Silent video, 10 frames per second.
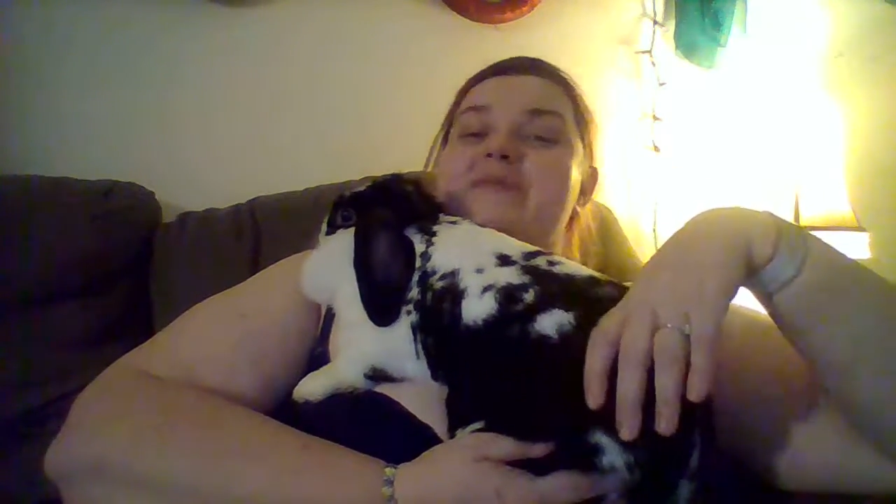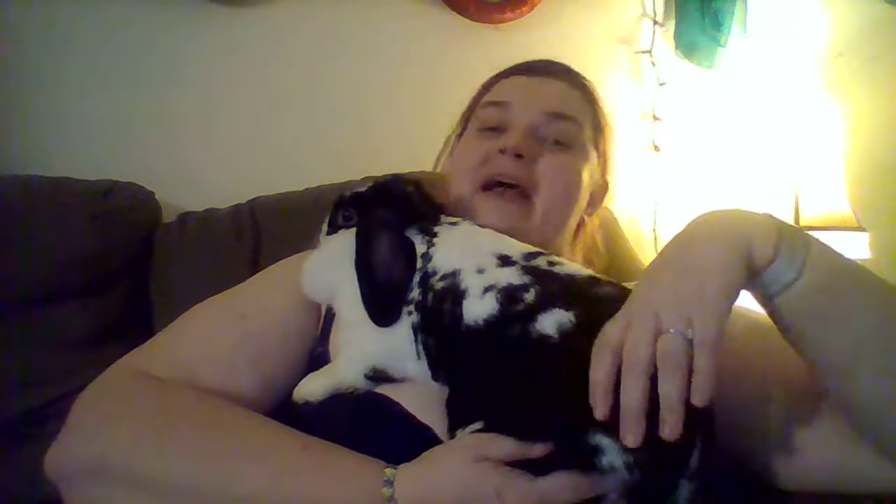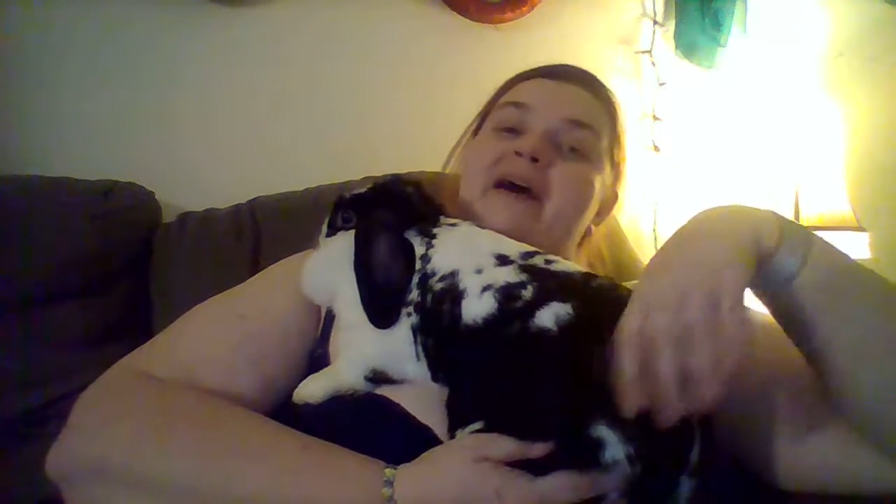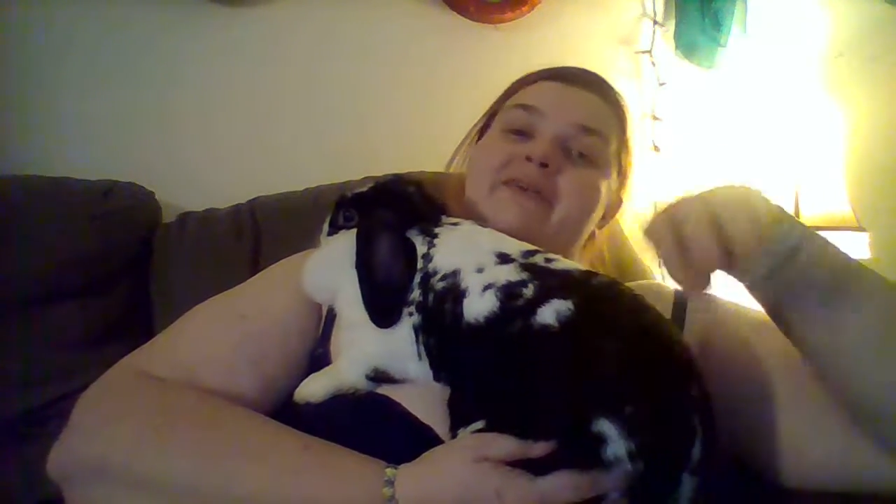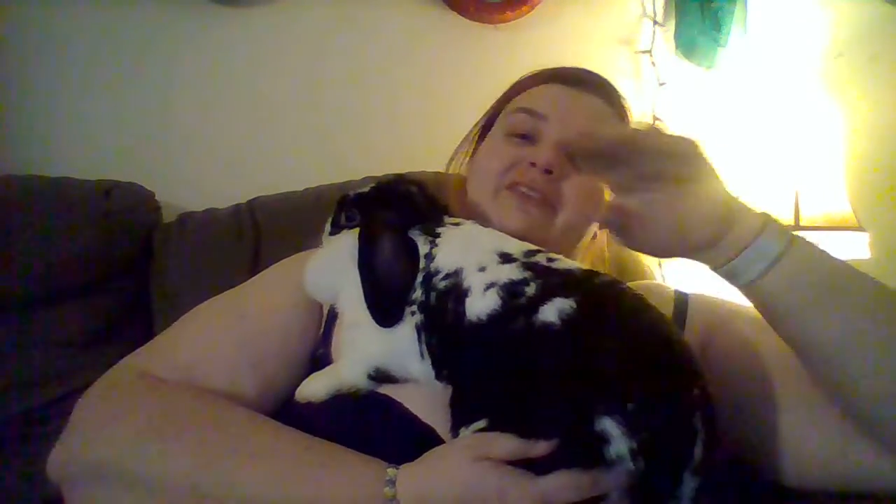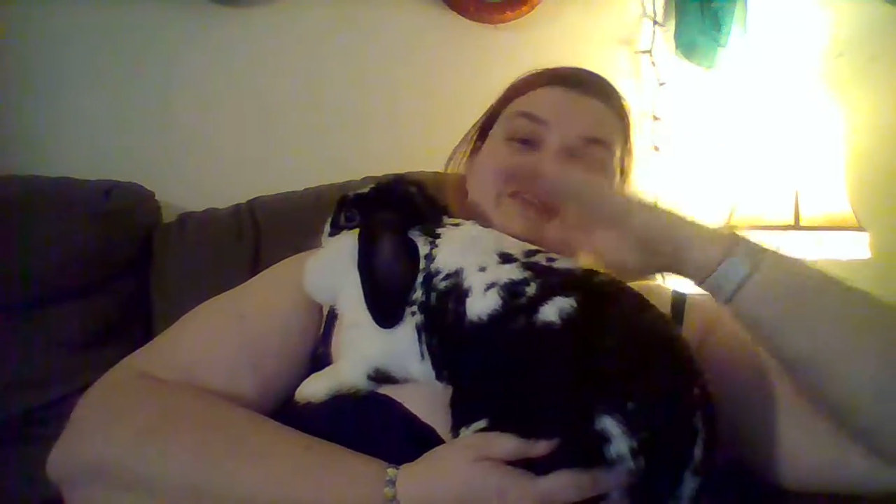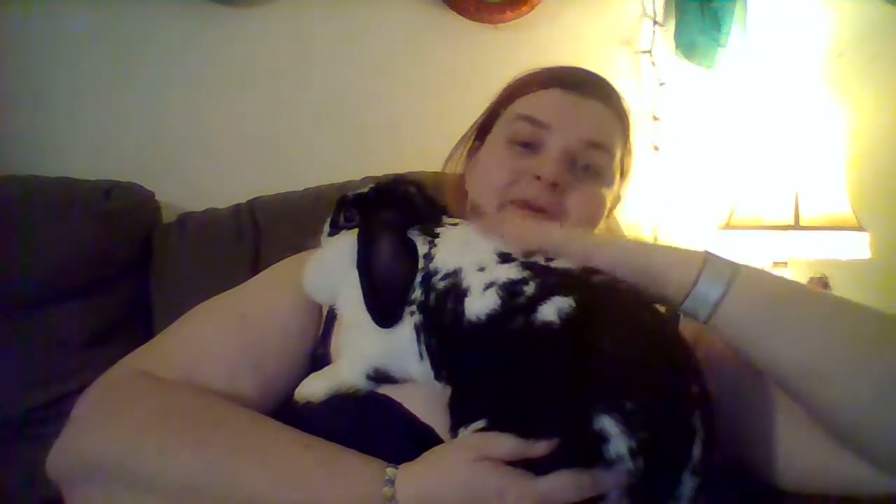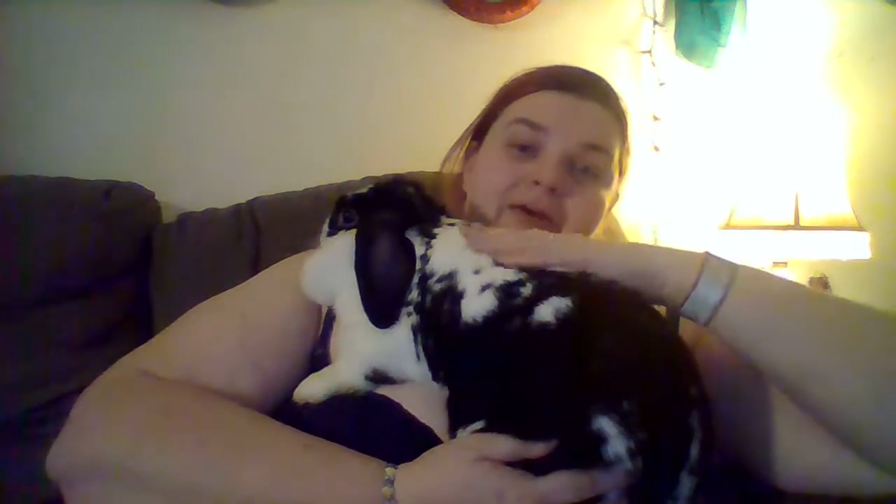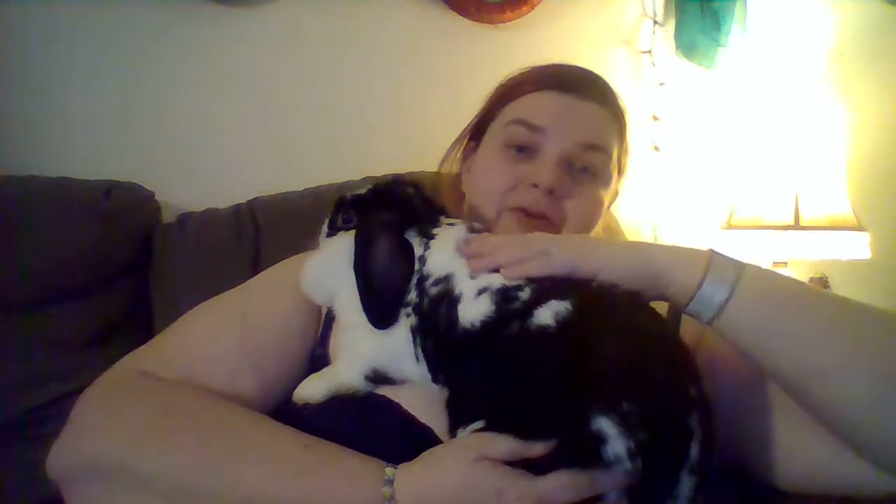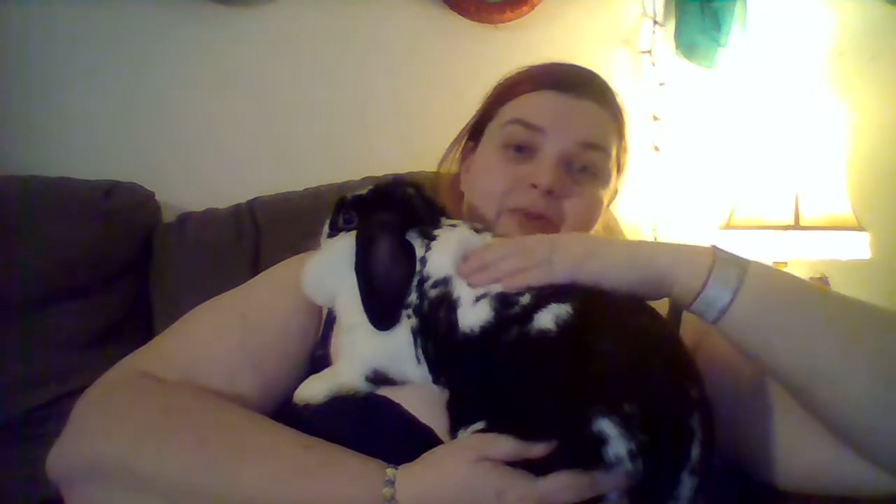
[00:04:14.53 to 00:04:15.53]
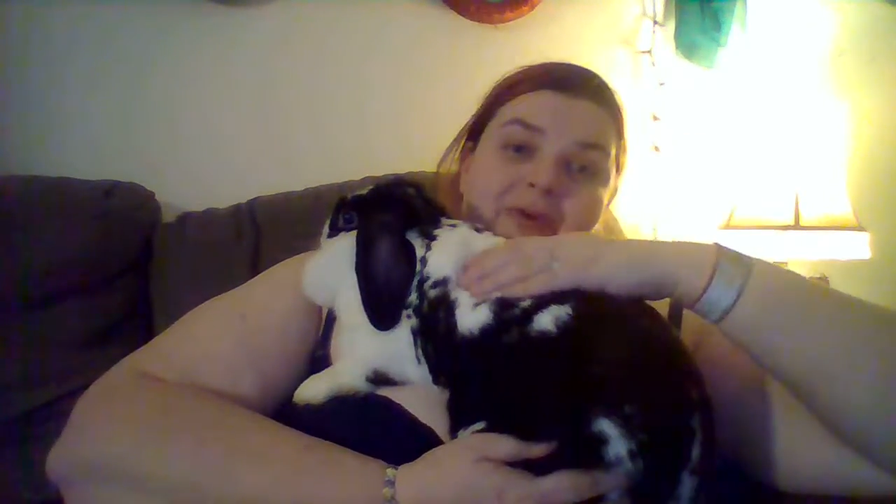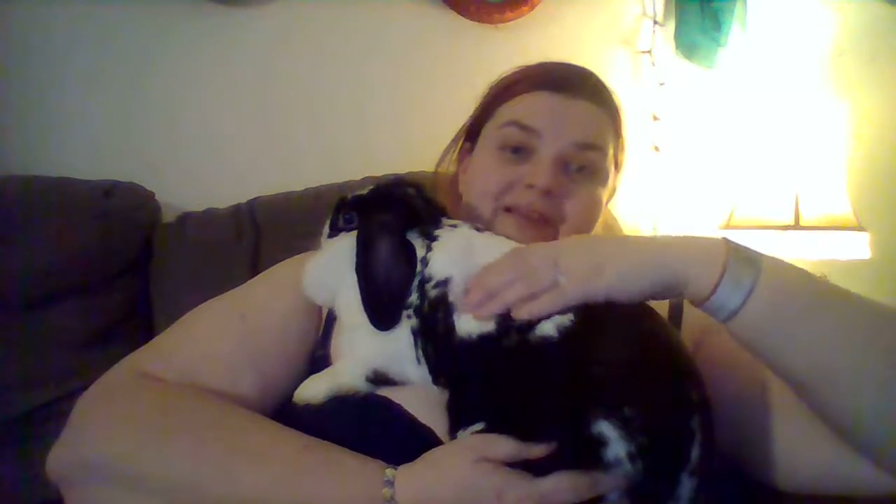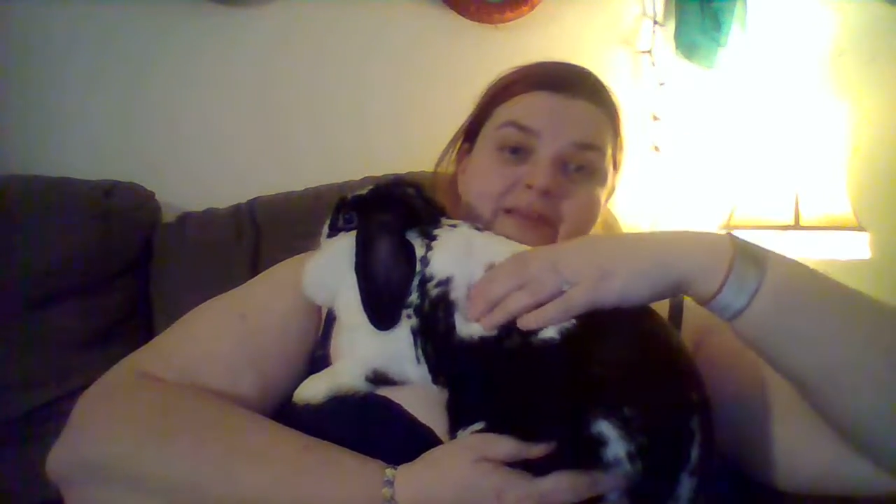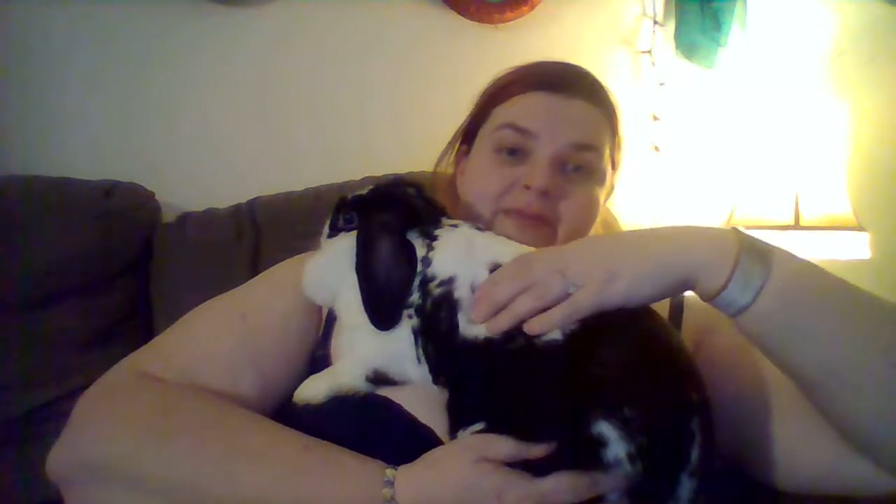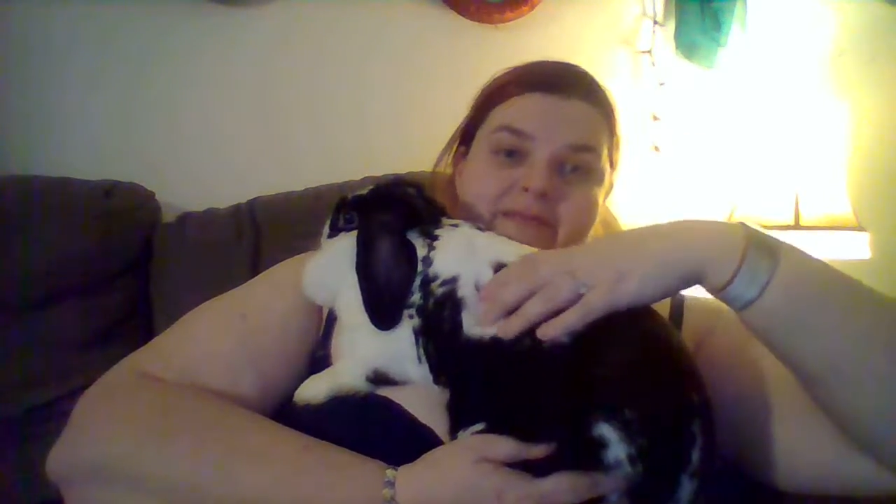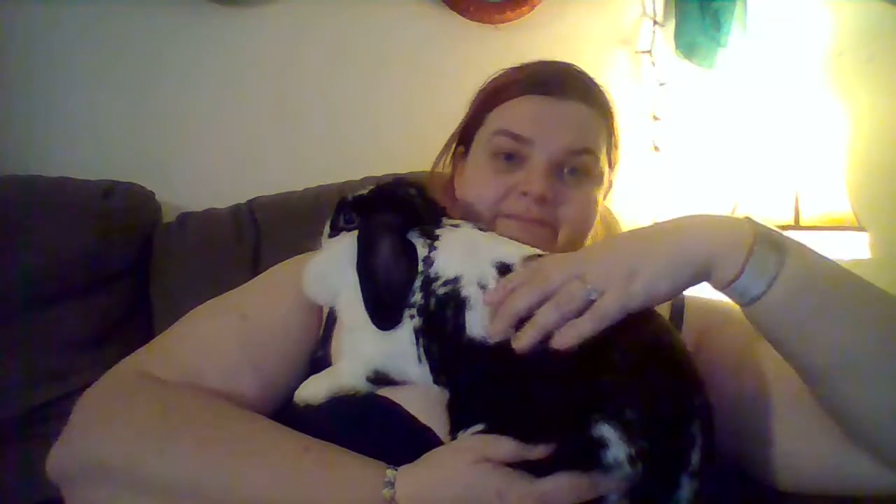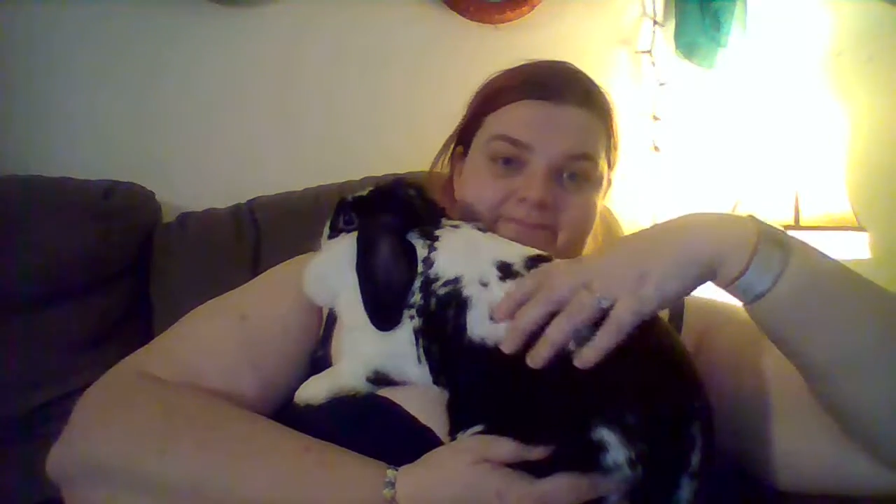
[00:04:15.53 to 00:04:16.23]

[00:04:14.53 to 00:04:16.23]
pounds is about her weight limit.